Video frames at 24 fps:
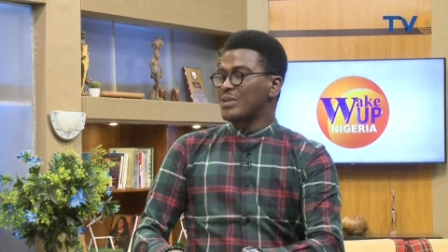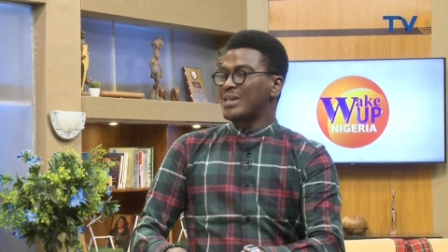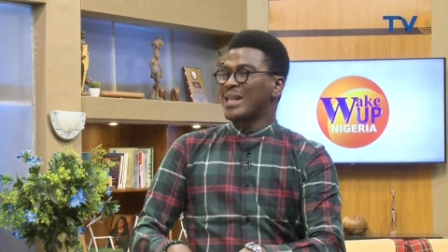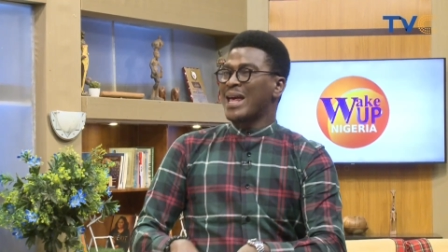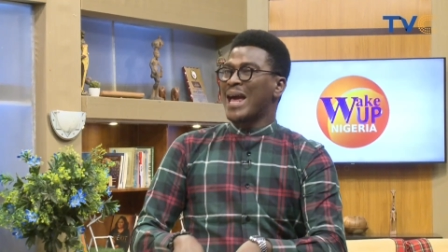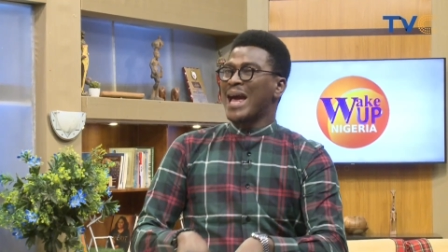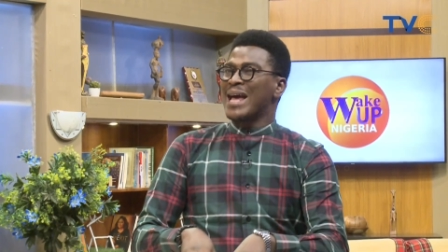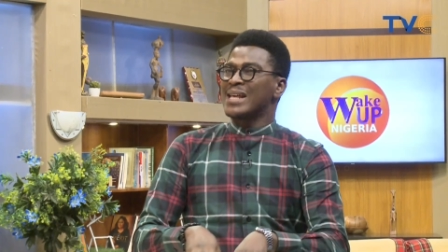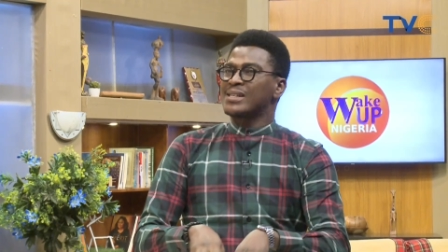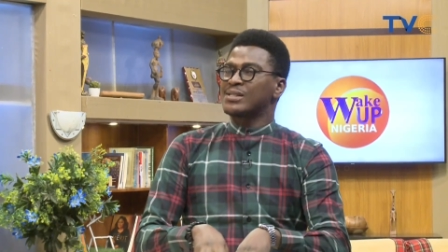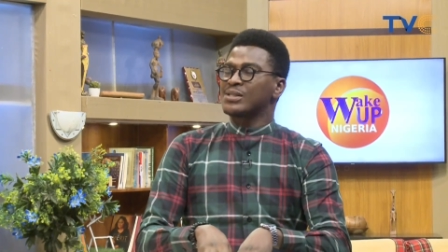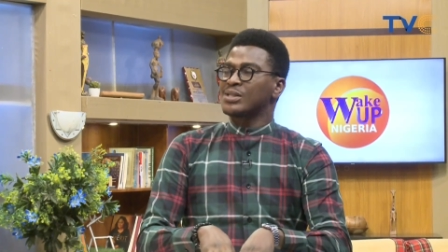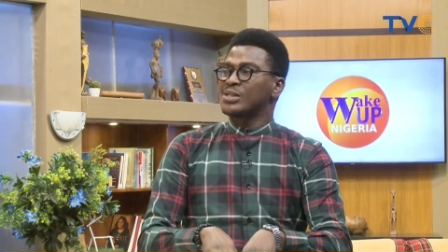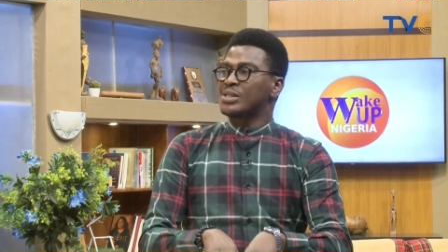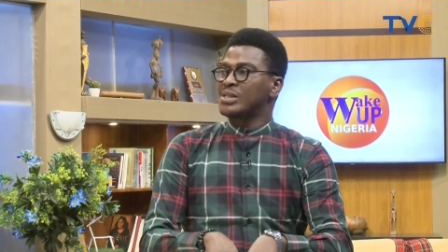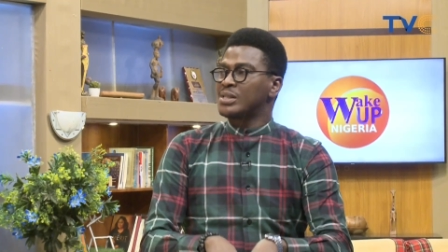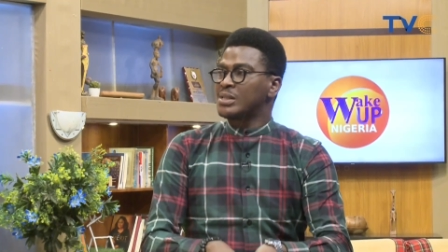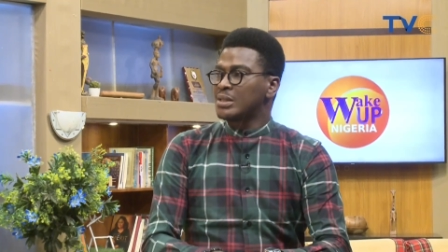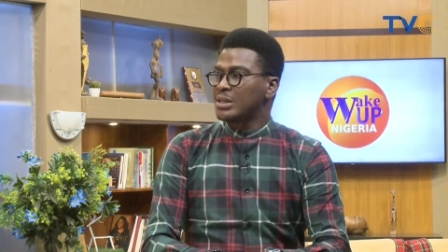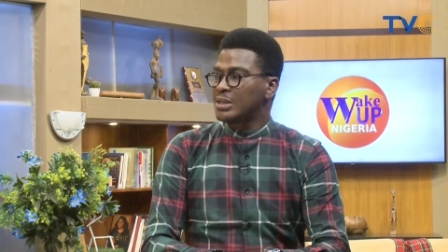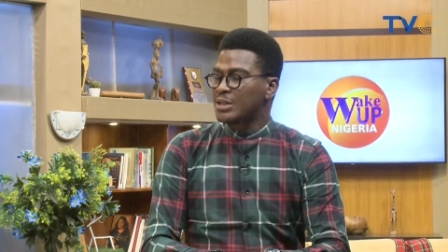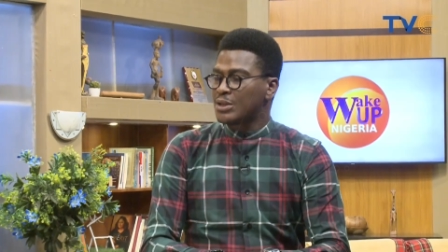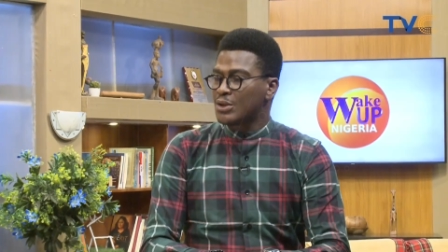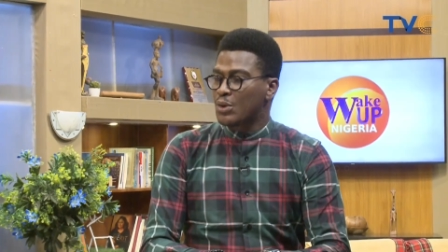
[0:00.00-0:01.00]
that has
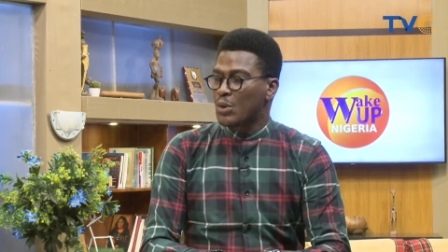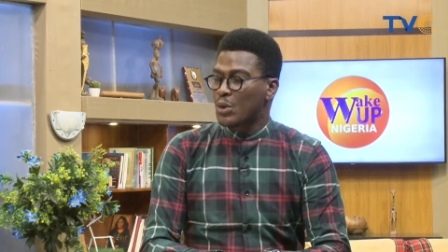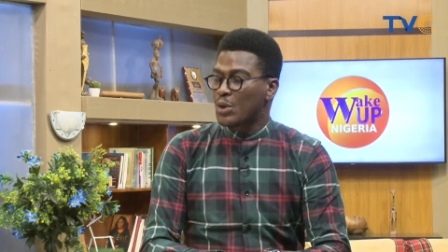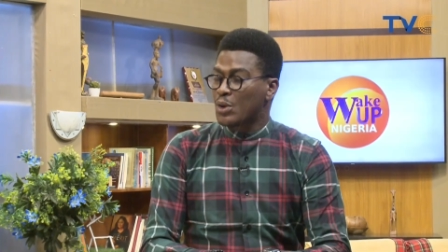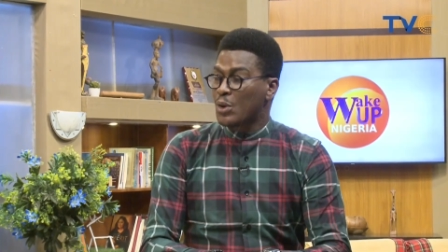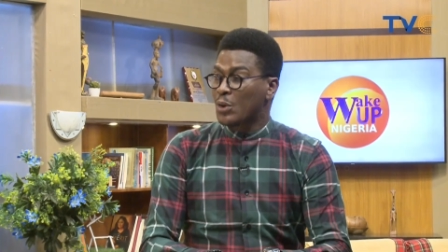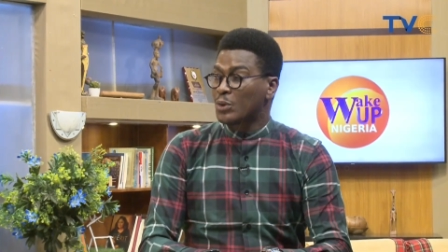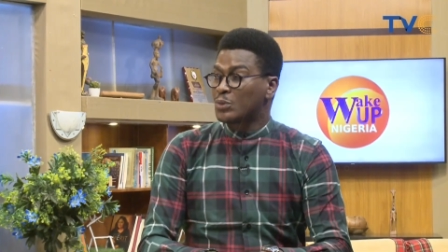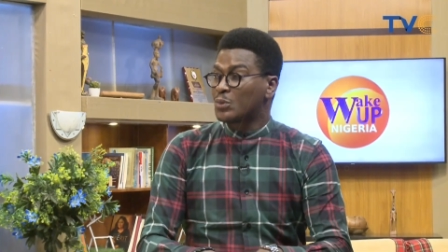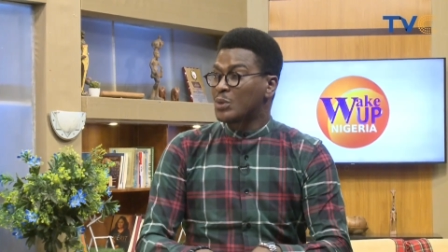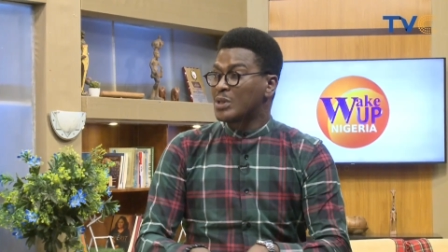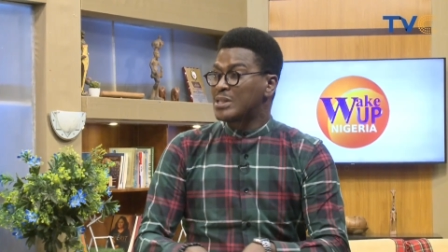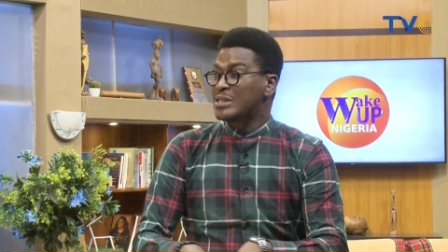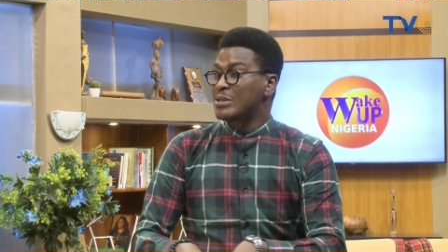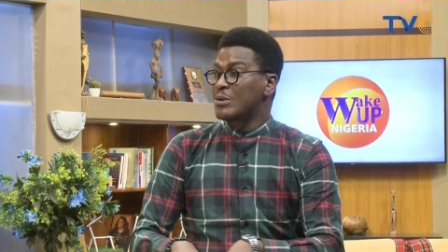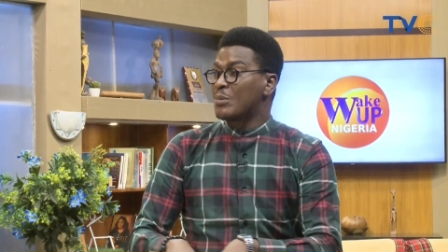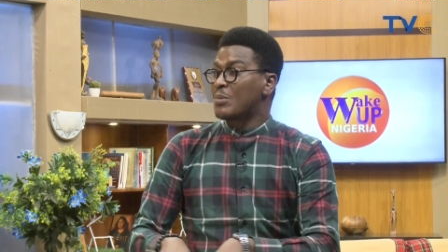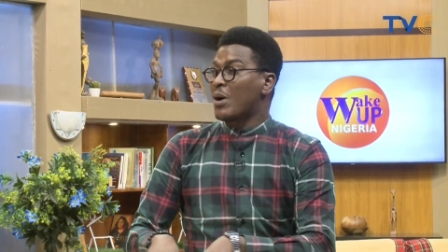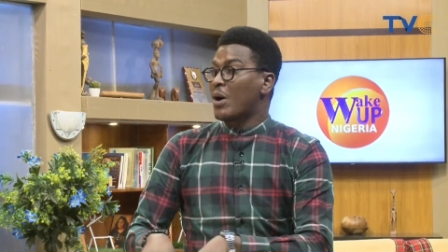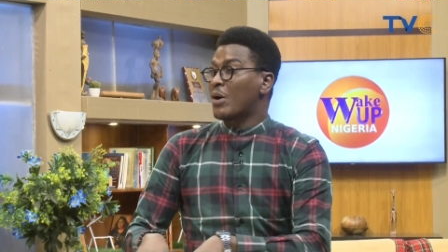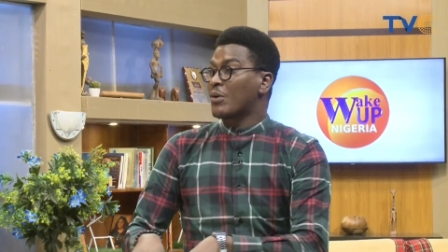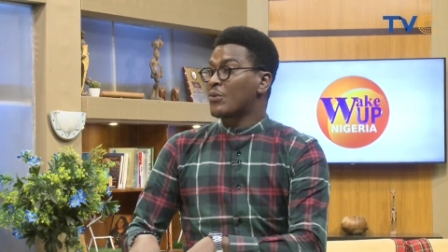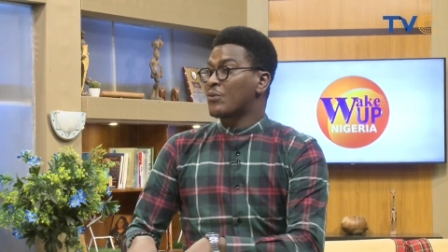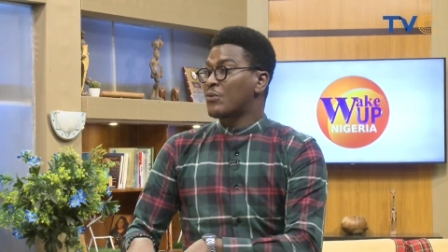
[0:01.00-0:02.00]
succeeded in going all the way till
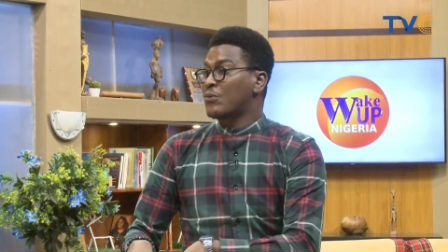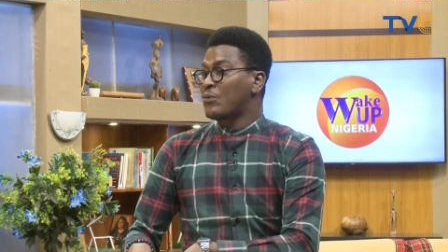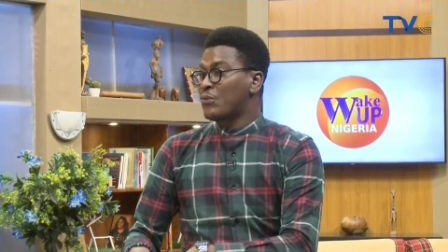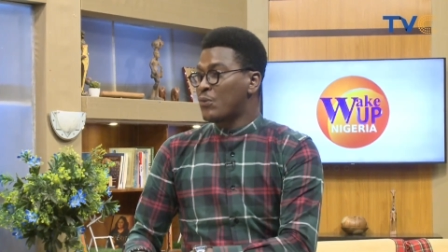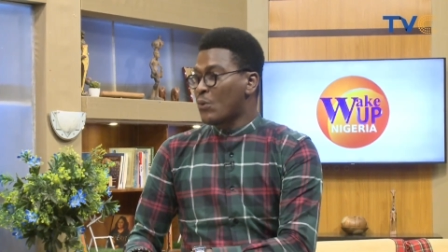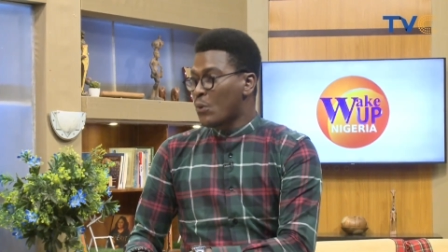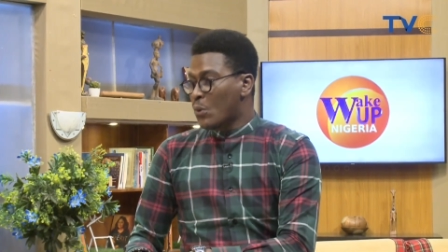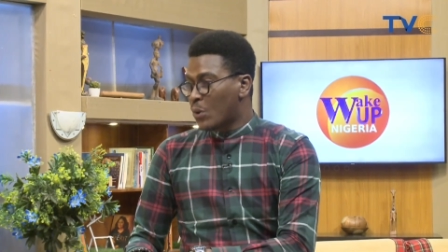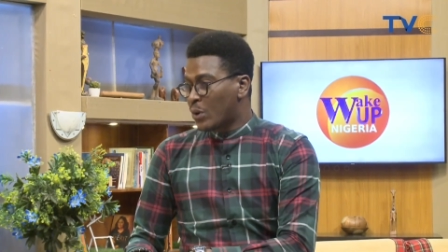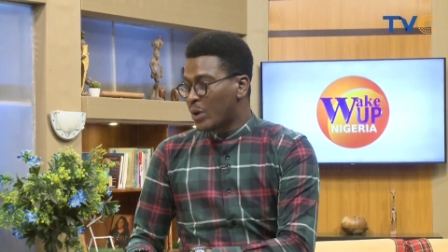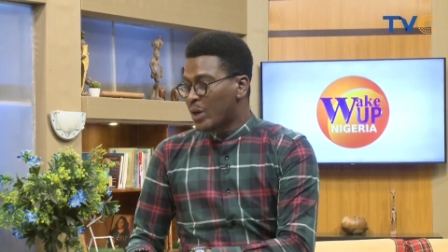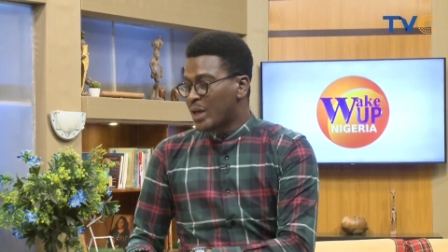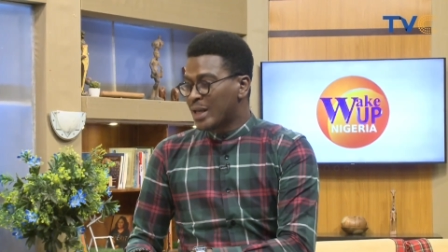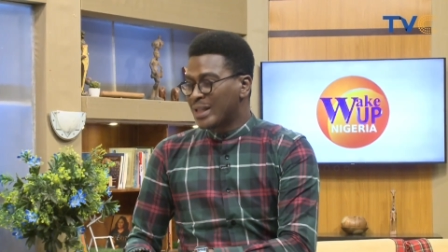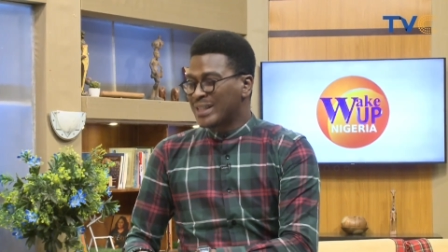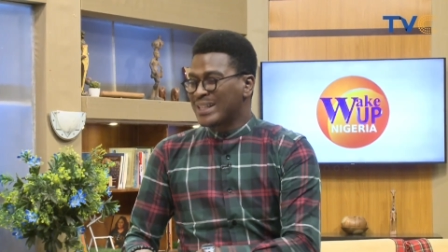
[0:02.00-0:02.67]
part four